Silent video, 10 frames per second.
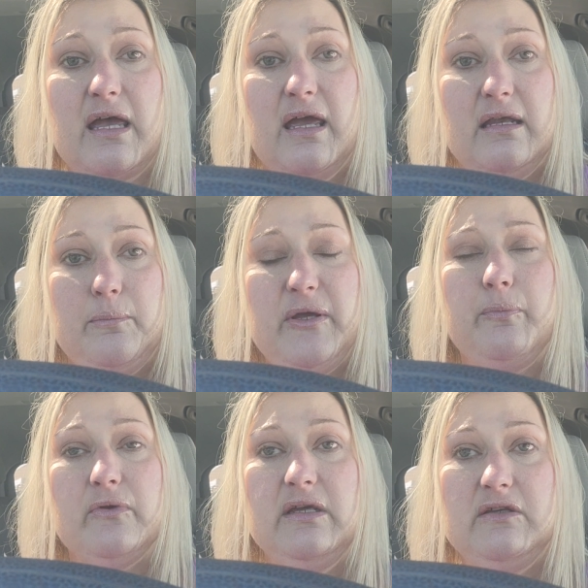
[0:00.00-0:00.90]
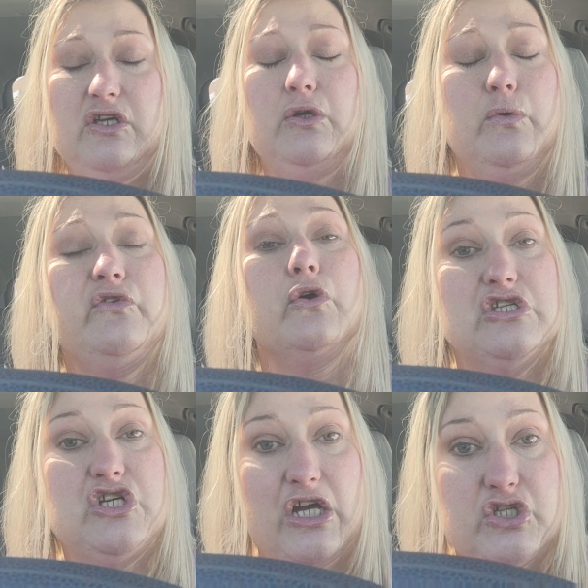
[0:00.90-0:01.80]
and people need to use
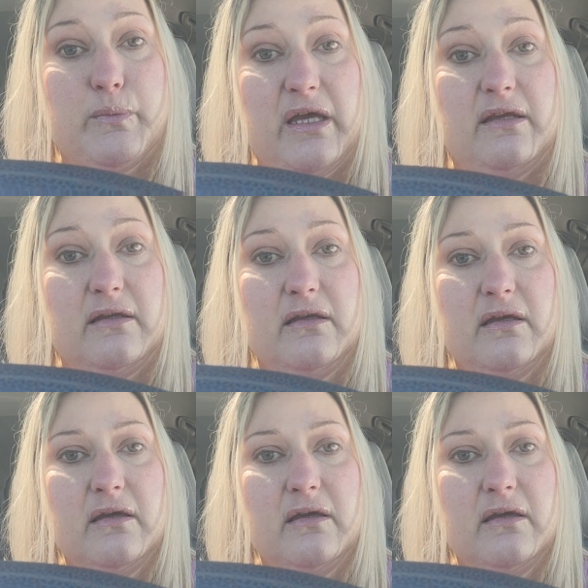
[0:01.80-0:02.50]
good judgment